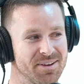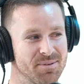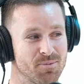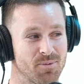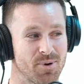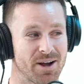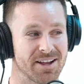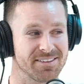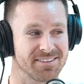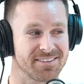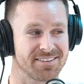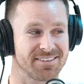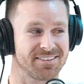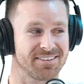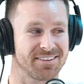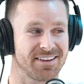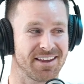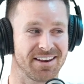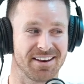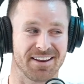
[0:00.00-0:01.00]
Once.
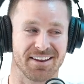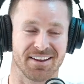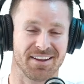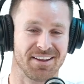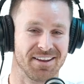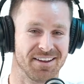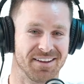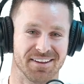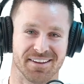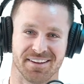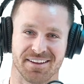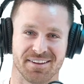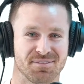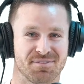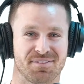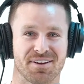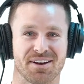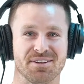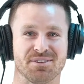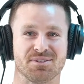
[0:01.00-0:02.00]
And it's a
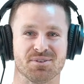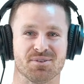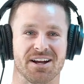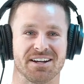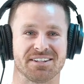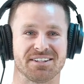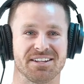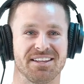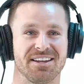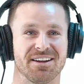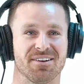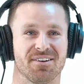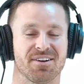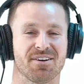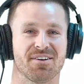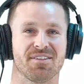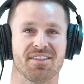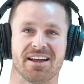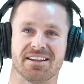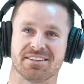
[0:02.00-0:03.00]
funny story, actually. The year I
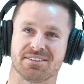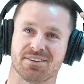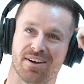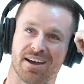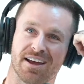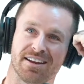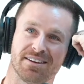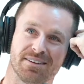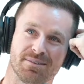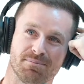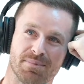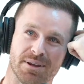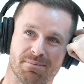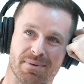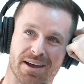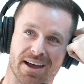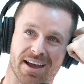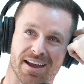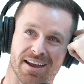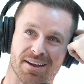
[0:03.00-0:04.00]
got that, so I had to be
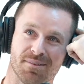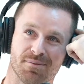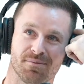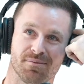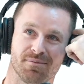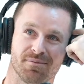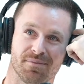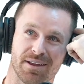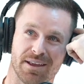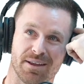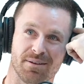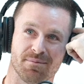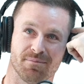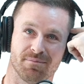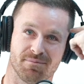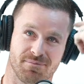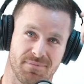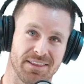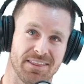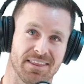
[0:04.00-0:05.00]
back, and
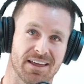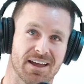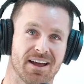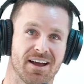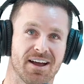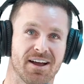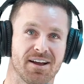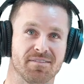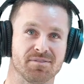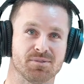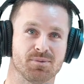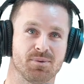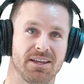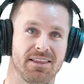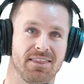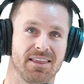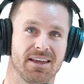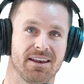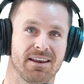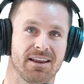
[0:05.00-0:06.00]
in the halves,
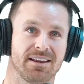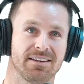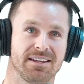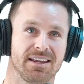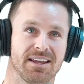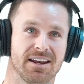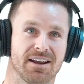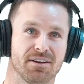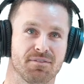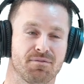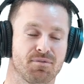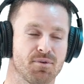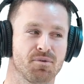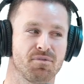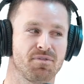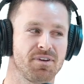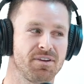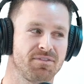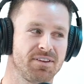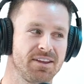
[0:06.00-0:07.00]
we then had to get under
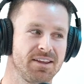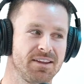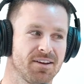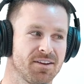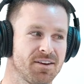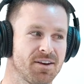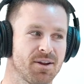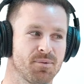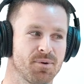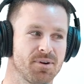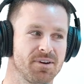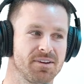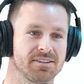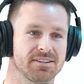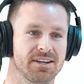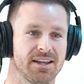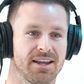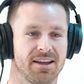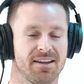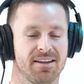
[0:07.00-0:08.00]
4:50. Yep. I don't know what it
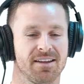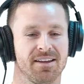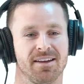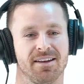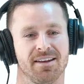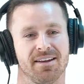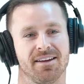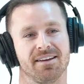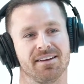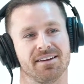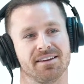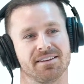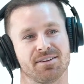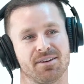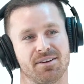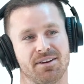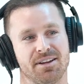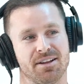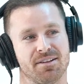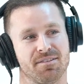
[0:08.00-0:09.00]
is now.
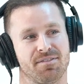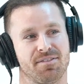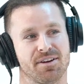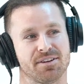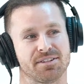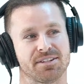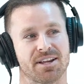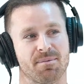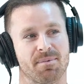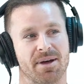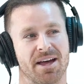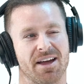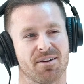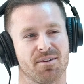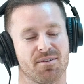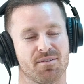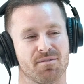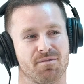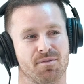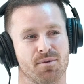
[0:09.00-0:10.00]
So I did it the first day back,
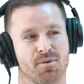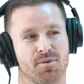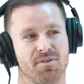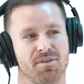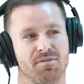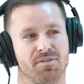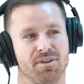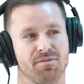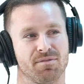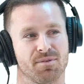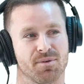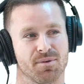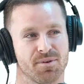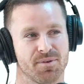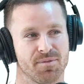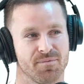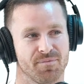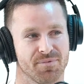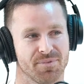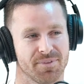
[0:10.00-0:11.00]
got
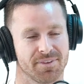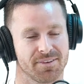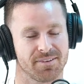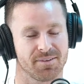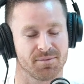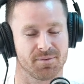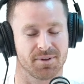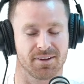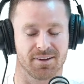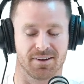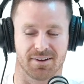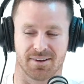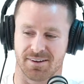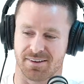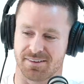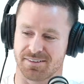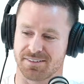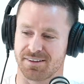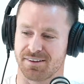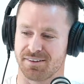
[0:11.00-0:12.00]
4:54. So I'm like,
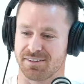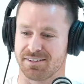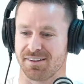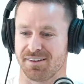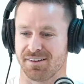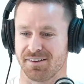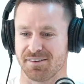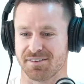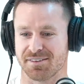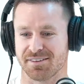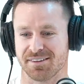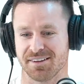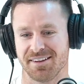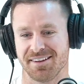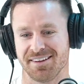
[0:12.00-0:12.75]
oh, so close.